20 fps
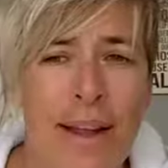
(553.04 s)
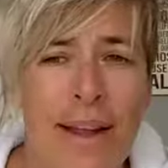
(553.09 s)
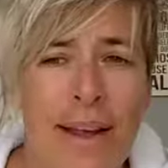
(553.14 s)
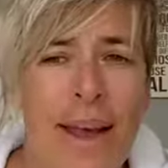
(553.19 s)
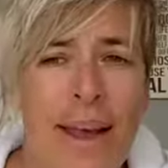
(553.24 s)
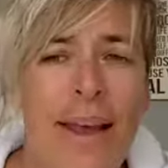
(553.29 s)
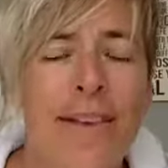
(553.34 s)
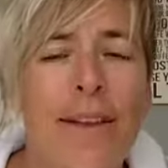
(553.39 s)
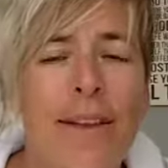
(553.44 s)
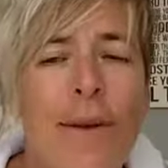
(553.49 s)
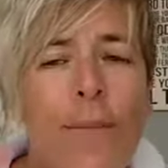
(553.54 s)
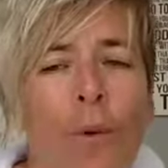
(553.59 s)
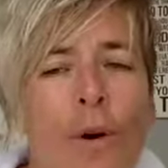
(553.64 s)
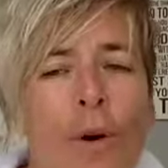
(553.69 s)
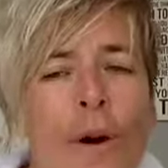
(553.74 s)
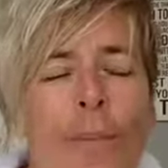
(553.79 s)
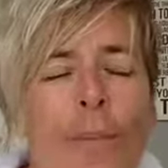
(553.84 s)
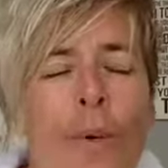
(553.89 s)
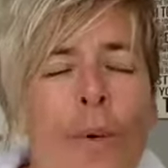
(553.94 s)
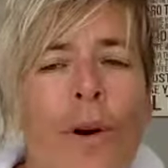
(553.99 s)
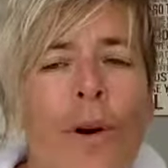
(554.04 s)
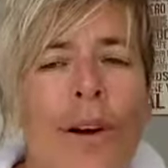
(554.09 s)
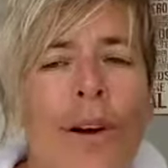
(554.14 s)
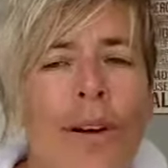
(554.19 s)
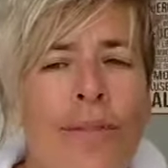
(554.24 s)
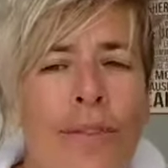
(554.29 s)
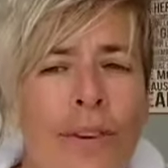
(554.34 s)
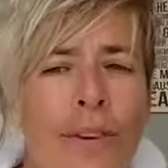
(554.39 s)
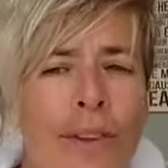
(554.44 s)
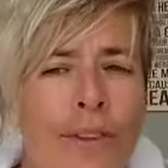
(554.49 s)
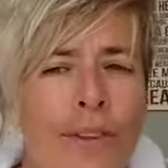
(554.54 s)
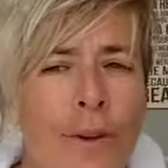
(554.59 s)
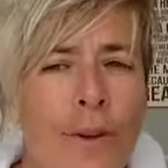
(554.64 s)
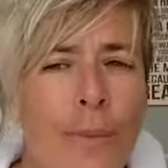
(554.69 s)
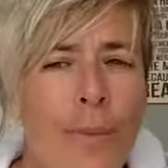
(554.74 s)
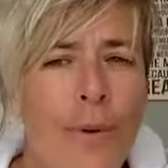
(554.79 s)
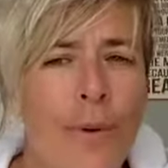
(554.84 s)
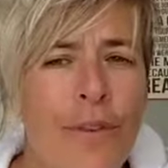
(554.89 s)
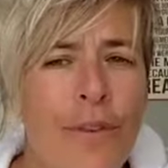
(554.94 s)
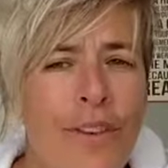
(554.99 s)
Is it more important for the
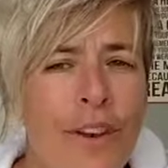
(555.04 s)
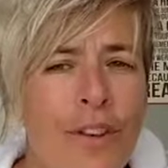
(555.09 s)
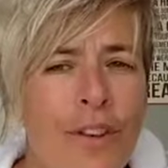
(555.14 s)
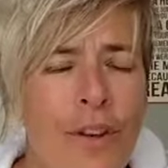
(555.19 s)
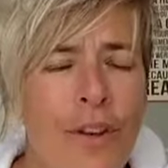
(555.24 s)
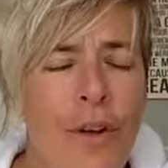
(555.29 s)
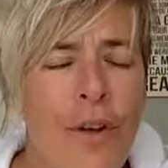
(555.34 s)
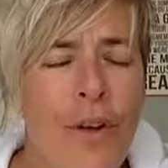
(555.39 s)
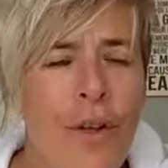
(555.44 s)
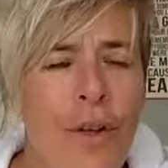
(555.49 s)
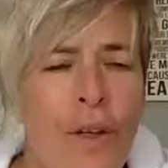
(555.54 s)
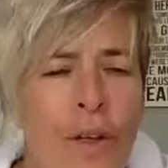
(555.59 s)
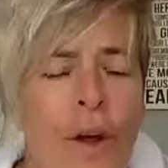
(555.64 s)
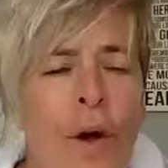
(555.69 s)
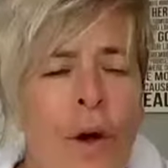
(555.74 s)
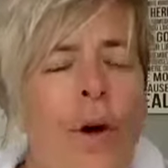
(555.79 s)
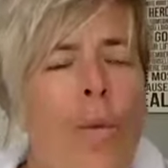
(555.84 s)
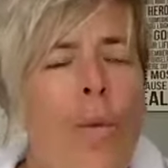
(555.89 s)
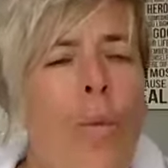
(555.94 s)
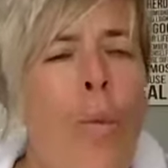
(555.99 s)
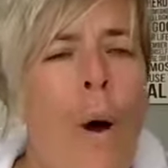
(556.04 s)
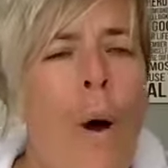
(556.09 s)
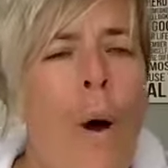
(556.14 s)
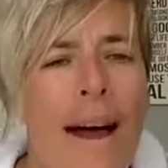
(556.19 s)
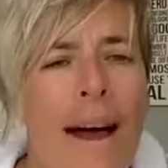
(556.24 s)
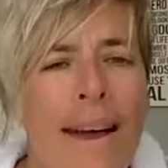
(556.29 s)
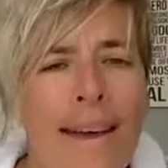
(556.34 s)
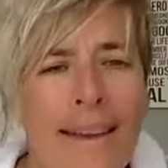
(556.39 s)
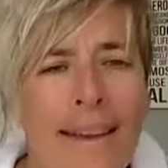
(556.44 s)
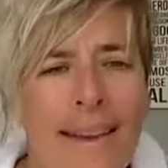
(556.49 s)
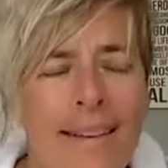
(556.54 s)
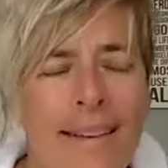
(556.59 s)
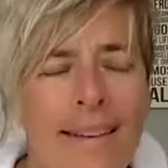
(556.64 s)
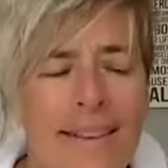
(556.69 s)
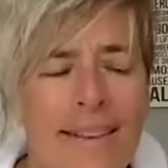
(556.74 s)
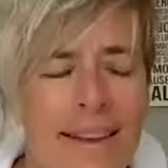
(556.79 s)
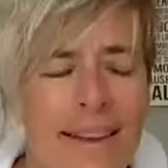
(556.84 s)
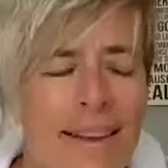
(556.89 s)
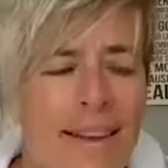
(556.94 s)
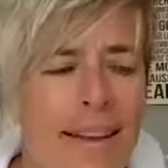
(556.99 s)
superficial, or why is
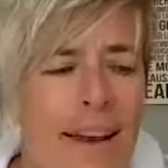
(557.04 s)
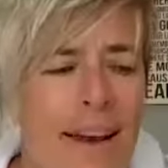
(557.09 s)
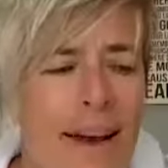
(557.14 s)
it,